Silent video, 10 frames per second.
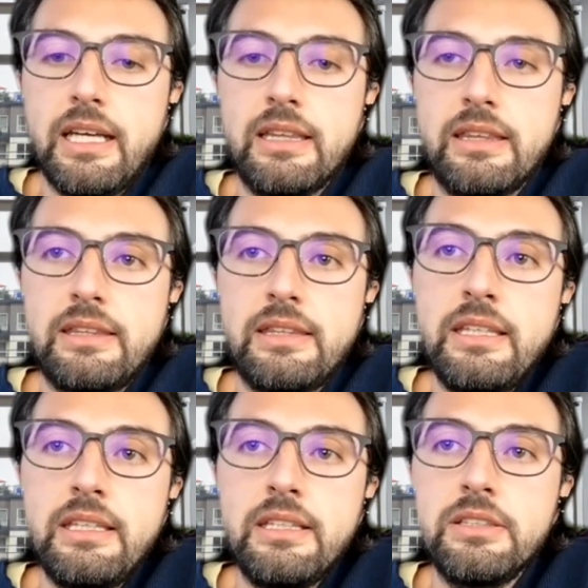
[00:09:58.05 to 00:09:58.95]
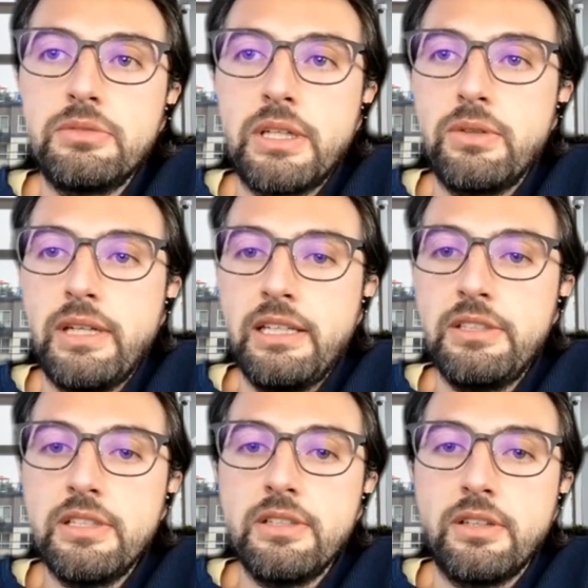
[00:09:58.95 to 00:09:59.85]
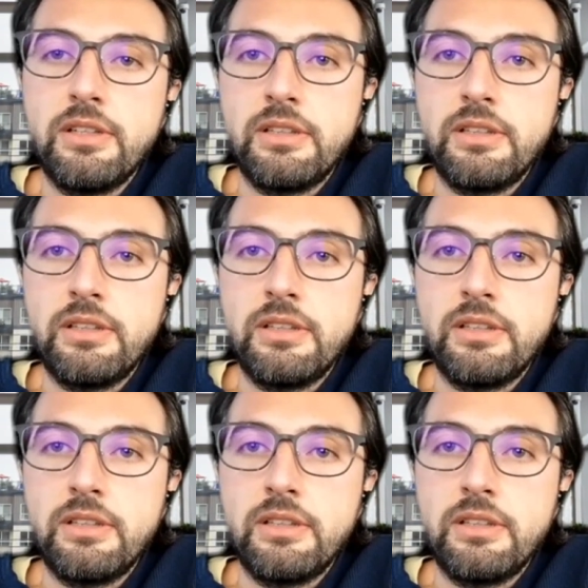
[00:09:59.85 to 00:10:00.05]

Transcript: And here the regulation,